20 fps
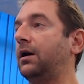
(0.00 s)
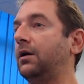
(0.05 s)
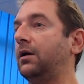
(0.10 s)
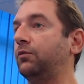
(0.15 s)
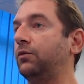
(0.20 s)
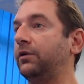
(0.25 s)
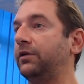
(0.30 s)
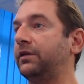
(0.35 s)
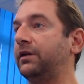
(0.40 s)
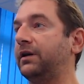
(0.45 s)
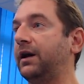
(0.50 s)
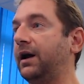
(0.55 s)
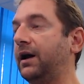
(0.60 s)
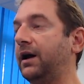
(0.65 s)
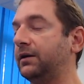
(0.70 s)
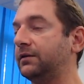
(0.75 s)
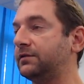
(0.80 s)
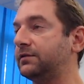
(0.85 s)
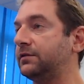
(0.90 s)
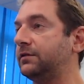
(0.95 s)
with
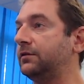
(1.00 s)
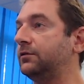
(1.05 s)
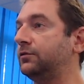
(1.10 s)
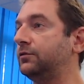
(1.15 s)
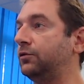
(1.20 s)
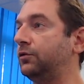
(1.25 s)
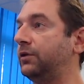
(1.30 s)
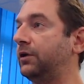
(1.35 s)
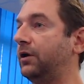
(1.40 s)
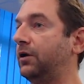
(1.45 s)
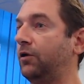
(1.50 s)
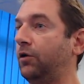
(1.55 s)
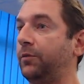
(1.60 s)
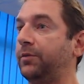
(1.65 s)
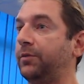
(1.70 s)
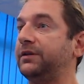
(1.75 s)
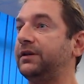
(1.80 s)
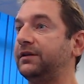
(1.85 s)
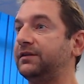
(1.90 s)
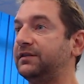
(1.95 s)
regards to the
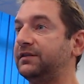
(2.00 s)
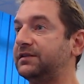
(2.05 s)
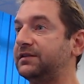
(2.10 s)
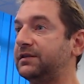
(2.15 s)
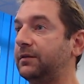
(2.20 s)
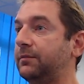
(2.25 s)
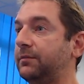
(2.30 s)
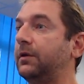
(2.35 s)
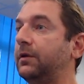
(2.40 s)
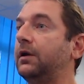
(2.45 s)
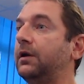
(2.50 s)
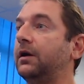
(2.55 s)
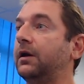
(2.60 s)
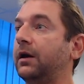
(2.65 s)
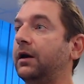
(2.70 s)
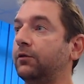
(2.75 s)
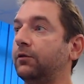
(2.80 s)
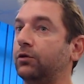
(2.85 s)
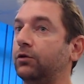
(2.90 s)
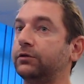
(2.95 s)
operating system
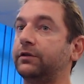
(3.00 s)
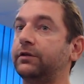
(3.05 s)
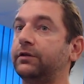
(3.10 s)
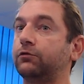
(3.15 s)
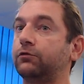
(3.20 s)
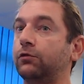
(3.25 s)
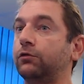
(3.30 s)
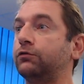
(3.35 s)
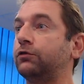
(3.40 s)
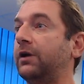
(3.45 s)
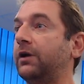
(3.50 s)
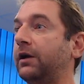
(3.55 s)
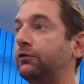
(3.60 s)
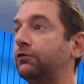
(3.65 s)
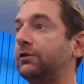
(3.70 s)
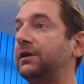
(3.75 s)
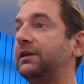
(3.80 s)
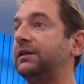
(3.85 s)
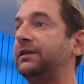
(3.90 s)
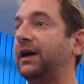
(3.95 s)
and what the solution
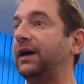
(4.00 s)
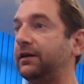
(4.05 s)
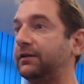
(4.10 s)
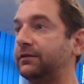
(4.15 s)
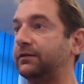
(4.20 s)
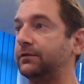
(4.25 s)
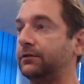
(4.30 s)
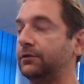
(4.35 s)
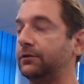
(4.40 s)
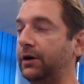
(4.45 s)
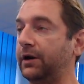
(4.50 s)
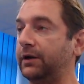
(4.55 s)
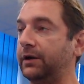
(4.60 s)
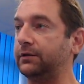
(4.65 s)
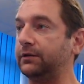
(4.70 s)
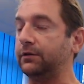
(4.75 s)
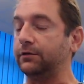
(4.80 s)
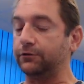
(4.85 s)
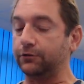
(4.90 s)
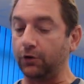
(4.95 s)
actually does. All right,
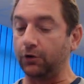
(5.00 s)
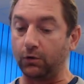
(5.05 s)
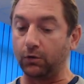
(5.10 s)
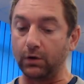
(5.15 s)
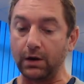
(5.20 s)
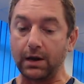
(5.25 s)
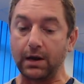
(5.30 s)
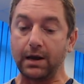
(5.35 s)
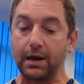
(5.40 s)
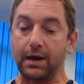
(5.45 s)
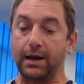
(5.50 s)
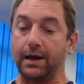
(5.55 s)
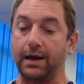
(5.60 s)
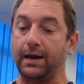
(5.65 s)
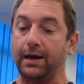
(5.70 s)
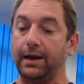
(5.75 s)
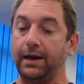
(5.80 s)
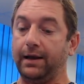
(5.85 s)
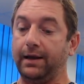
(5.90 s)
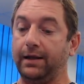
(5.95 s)
so
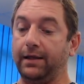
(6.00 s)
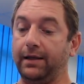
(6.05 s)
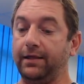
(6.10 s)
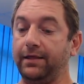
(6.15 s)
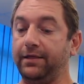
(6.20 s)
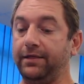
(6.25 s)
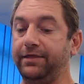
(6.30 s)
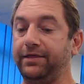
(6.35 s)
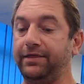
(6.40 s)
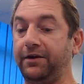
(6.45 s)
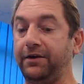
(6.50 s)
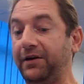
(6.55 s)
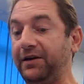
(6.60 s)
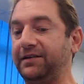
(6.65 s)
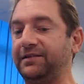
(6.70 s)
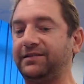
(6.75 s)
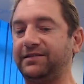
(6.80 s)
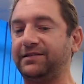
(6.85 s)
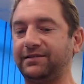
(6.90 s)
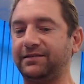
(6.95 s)
there
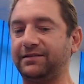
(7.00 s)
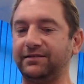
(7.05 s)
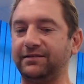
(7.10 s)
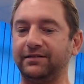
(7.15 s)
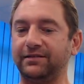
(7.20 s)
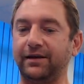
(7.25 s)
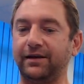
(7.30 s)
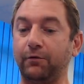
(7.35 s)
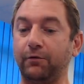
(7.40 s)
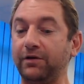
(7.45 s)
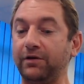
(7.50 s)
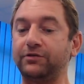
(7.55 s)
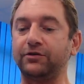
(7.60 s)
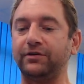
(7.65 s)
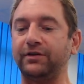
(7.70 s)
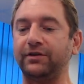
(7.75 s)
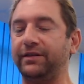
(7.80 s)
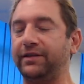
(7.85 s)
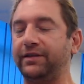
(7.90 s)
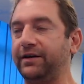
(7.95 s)
is a
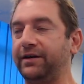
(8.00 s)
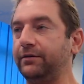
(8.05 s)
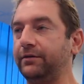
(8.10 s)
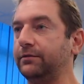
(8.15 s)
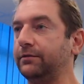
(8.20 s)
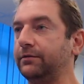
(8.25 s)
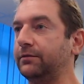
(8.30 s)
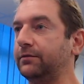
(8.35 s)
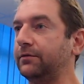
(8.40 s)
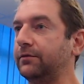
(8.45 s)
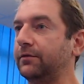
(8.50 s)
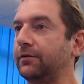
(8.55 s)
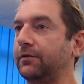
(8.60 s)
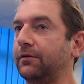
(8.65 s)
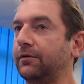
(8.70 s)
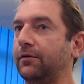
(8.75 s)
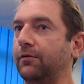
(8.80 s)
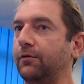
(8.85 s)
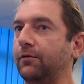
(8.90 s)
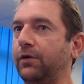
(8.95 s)
question in there
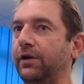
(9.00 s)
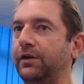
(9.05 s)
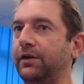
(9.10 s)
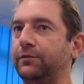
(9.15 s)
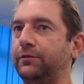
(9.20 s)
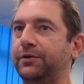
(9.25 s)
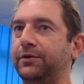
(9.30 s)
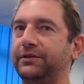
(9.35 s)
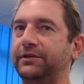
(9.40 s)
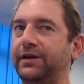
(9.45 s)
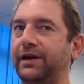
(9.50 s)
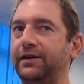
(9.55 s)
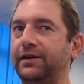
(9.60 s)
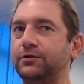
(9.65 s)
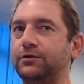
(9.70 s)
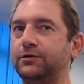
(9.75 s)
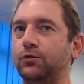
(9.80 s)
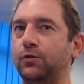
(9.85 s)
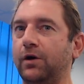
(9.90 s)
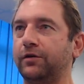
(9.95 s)
which
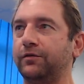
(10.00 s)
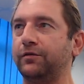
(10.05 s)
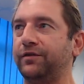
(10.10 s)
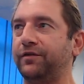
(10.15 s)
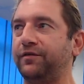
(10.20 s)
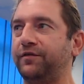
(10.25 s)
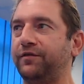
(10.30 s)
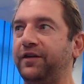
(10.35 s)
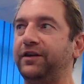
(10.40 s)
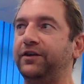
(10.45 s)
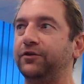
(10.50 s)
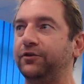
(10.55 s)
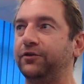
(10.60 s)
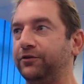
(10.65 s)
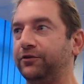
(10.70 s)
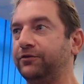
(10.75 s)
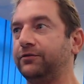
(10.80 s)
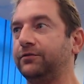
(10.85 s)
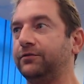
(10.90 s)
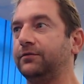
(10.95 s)
pertains to one of the
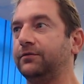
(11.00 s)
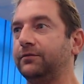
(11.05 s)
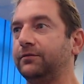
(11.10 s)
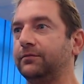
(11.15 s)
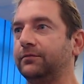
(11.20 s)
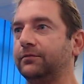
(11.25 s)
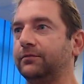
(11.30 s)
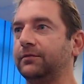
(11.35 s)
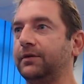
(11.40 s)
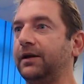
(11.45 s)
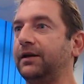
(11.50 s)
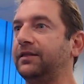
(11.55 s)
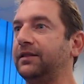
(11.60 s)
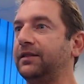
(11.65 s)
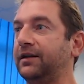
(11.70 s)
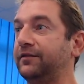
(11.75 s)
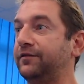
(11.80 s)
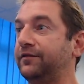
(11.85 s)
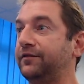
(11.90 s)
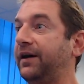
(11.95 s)
figures in
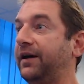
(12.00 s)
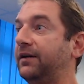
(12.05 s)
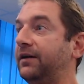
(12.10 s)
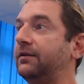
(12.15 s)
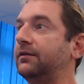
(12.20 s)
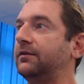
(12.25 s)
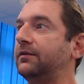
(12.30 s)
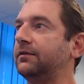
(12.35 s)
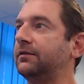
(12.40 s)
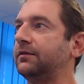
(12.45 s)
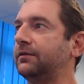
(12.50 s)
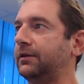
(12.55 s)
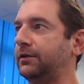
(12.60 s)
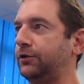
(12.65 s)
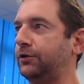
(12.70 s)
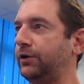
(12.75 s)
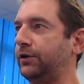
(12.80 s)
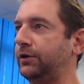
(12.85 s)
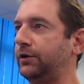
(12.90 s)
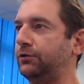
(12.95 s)
that file that
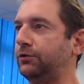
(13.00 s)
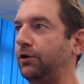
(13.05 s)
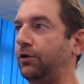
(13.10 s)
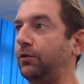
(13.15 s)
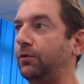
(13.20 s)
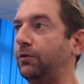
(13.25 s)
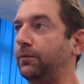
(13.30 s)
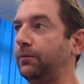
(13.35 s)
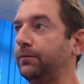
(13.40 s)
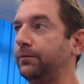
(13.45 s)
you need to know.